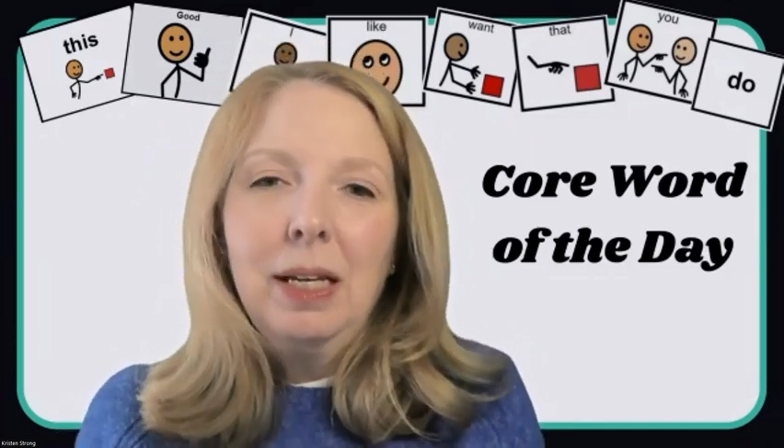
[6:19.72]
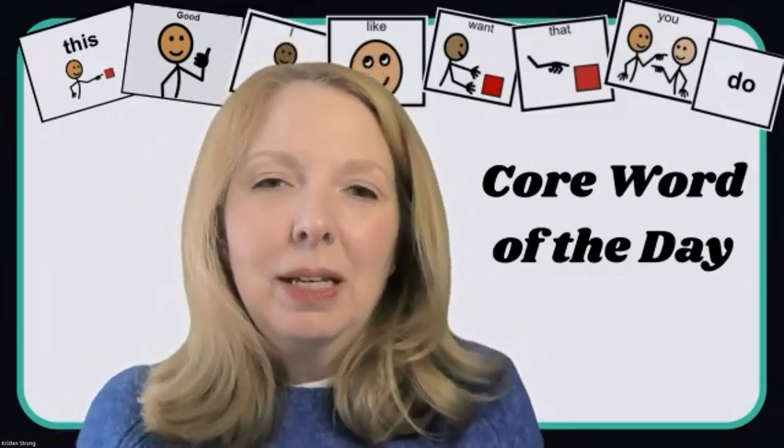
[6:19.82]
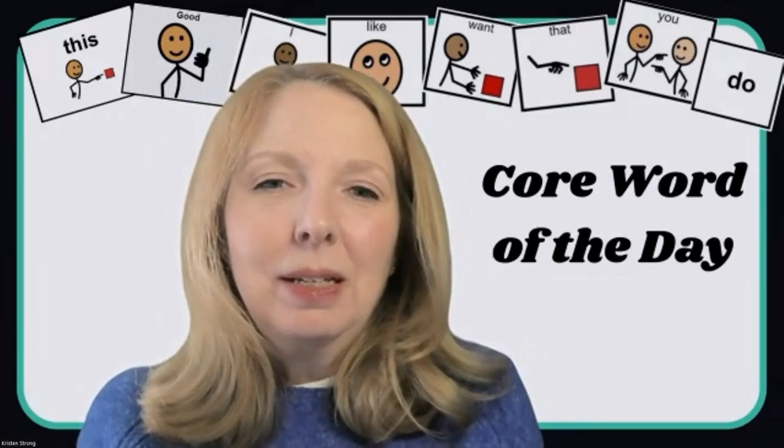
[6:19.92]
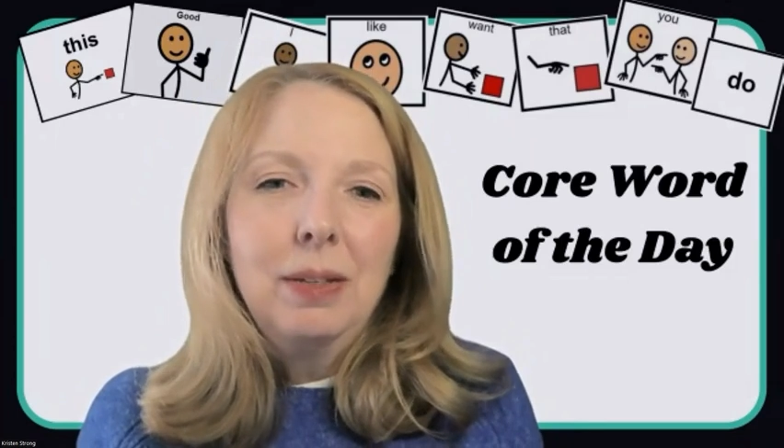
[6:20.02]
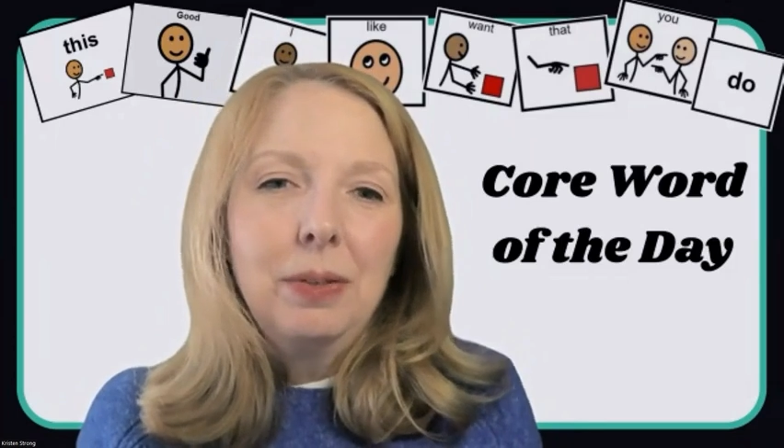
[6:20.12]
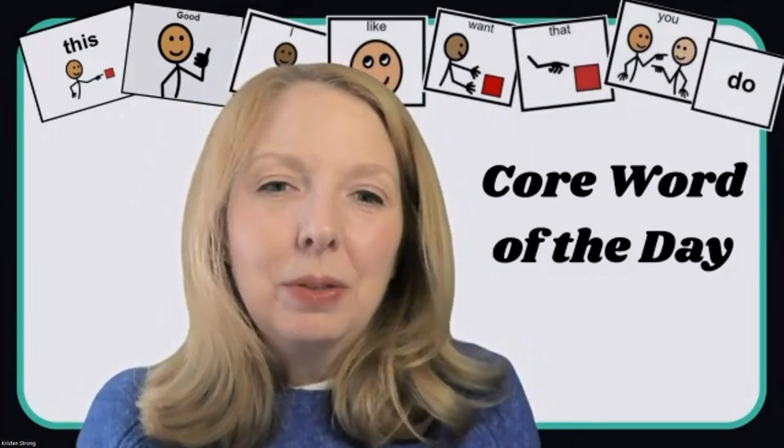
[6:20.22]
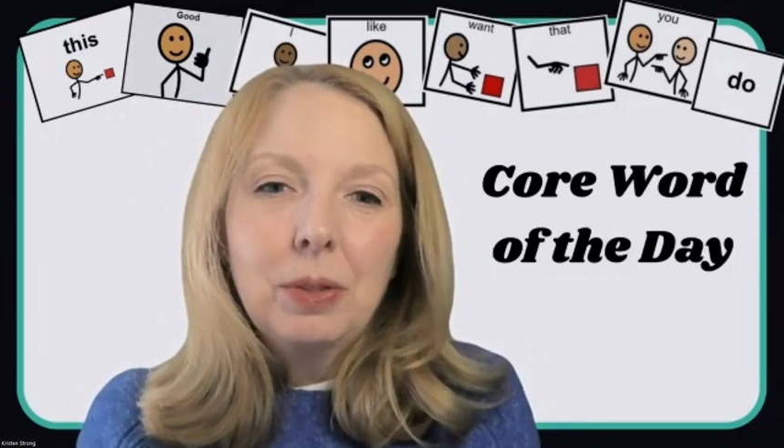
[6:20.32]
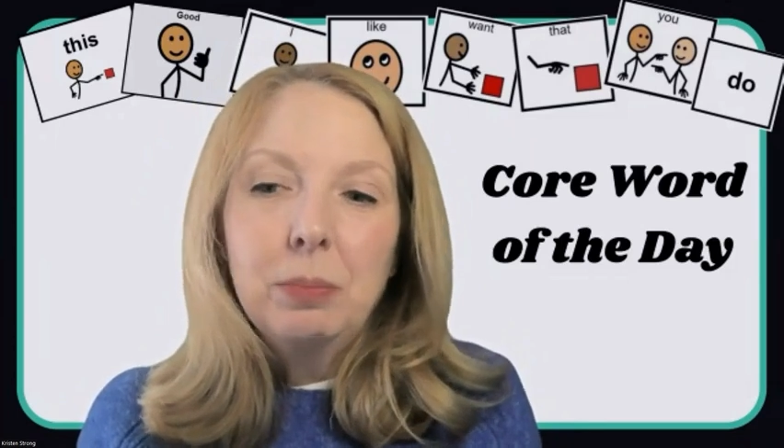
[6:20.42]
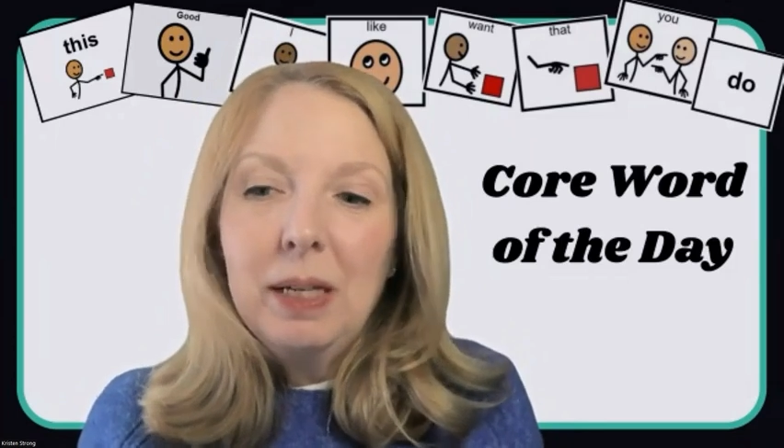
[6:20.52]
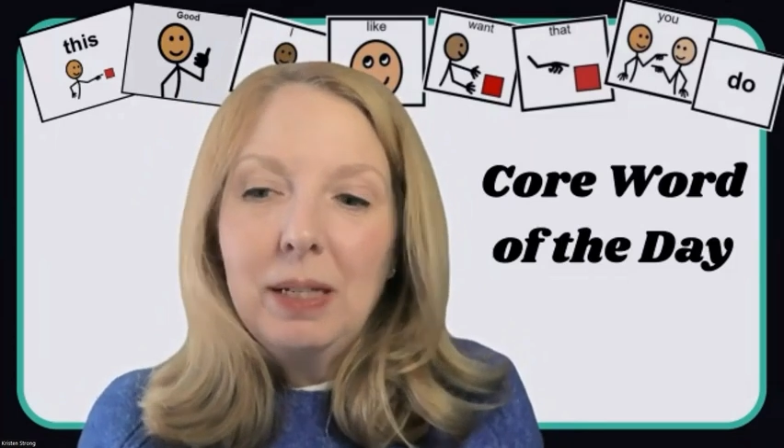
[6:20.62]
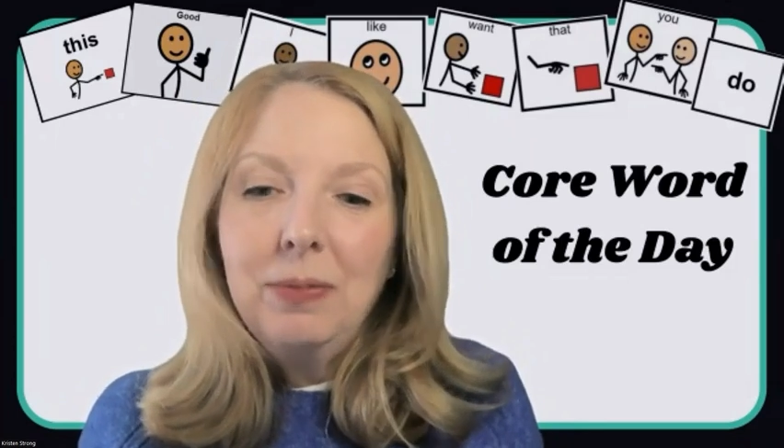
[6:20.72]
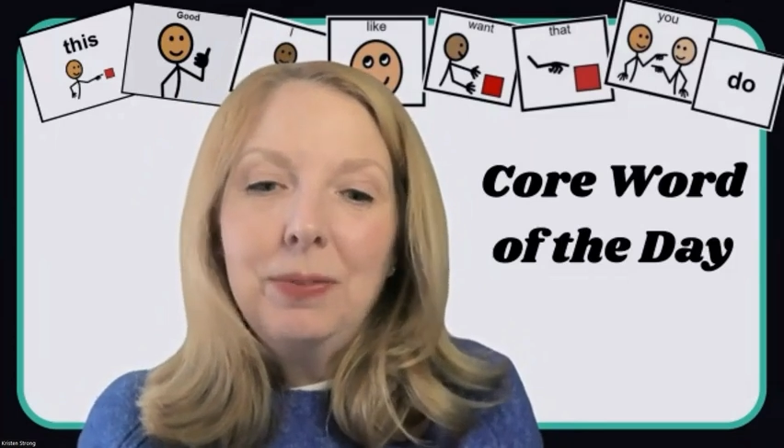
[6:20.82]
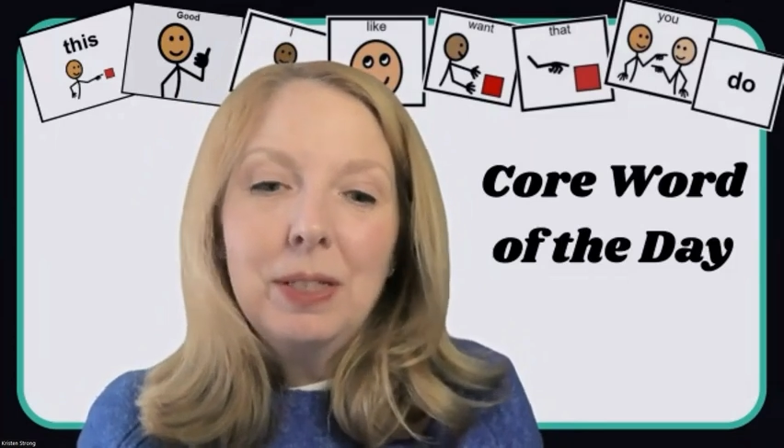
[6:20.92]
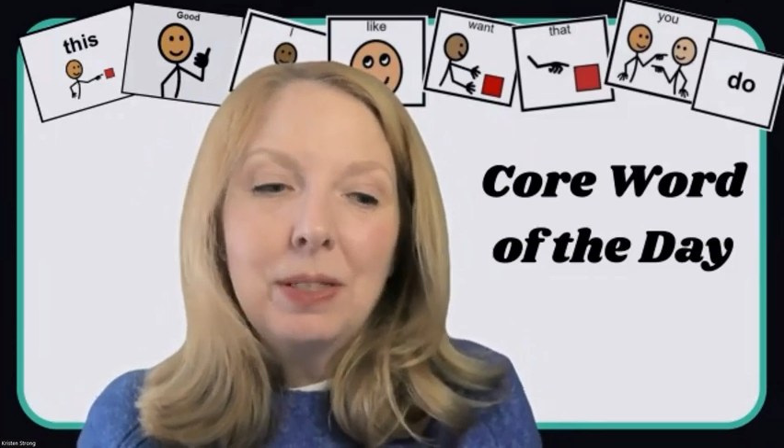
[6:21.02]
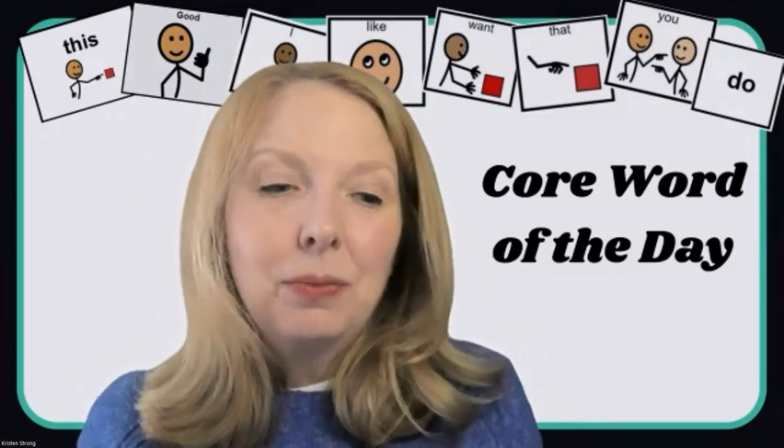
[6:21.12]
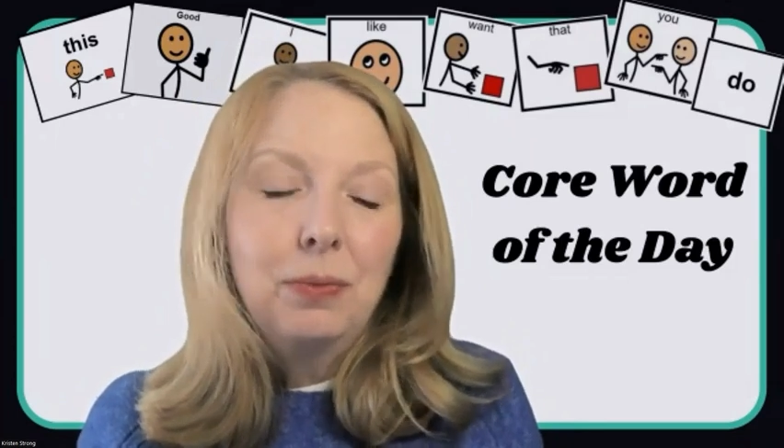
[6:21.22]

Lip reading: And there's benefits